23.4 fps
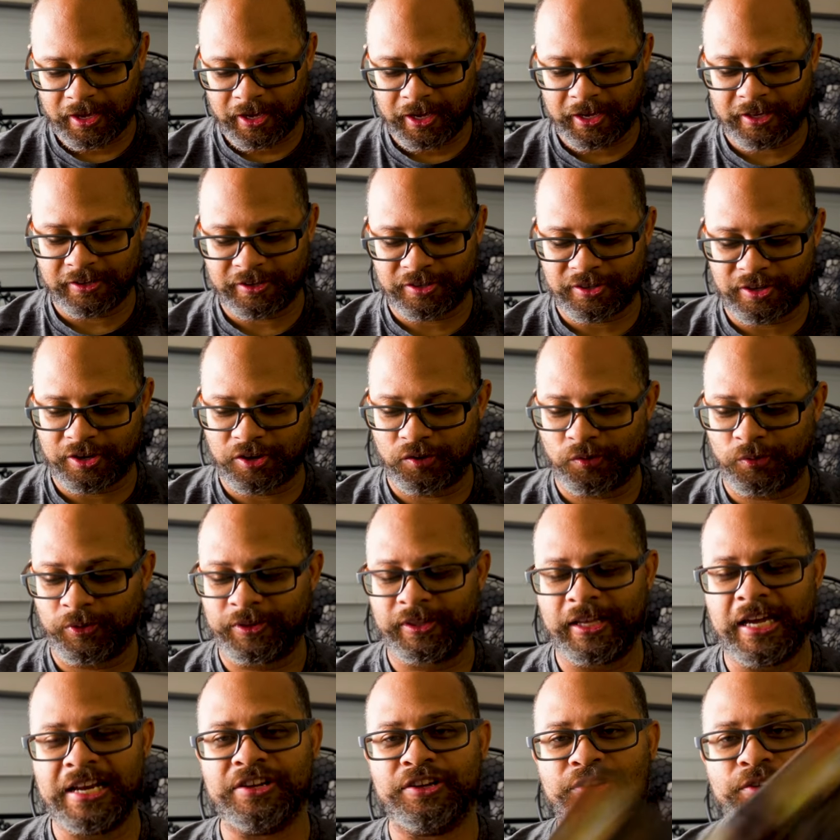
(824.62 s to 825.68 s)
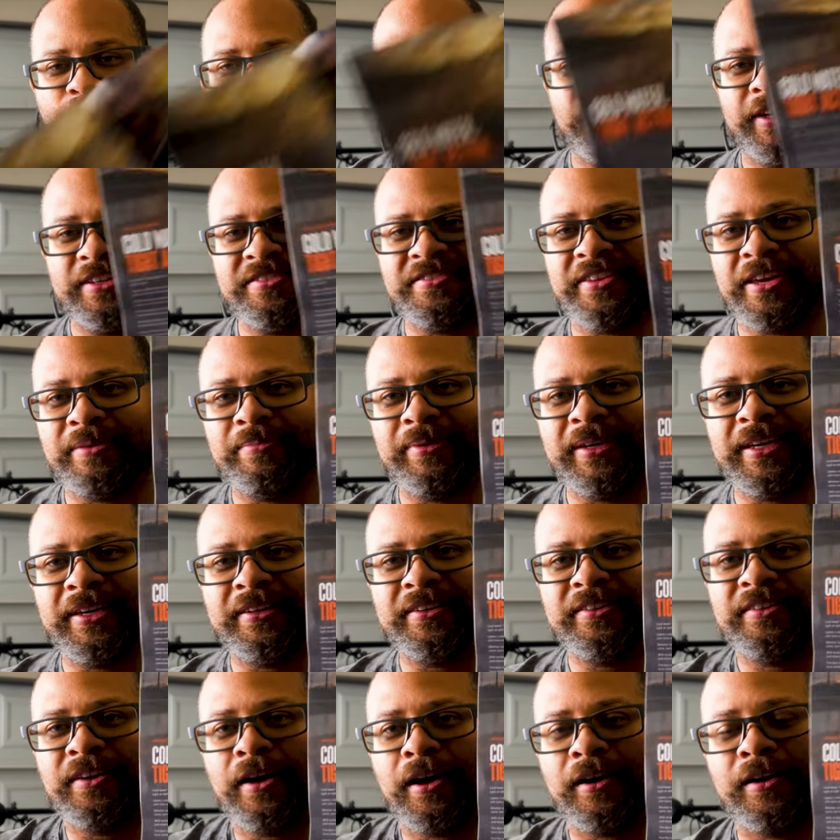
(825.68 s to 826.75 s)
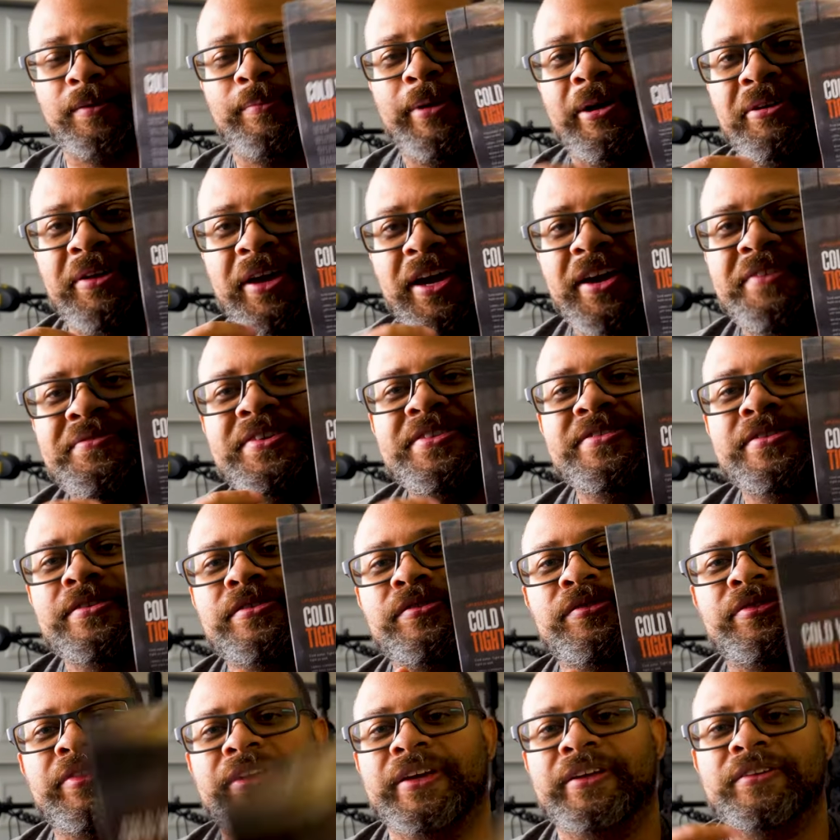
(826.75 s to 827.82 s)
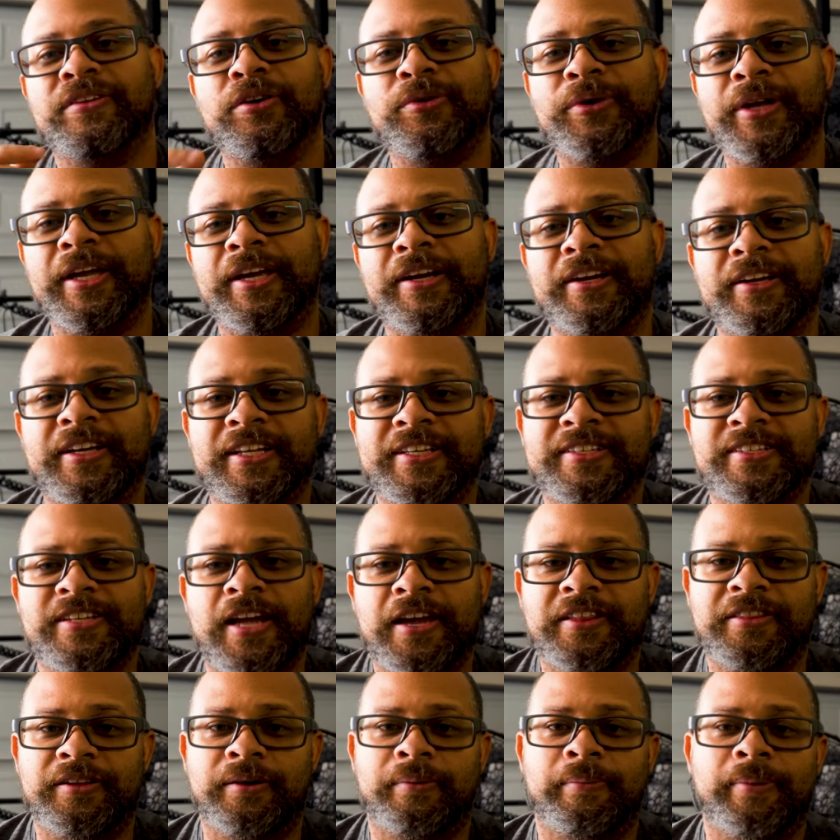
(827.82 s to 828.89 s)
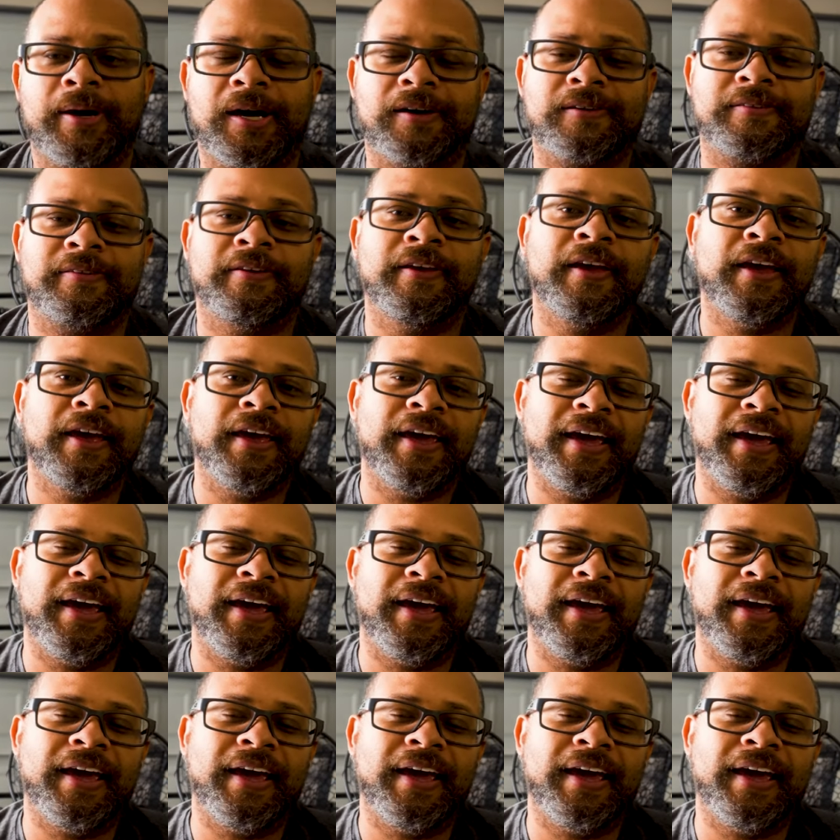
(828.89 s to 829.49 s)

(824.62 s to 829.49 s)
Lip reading: And so what they do is they begin to talk about every single thing located inside their box.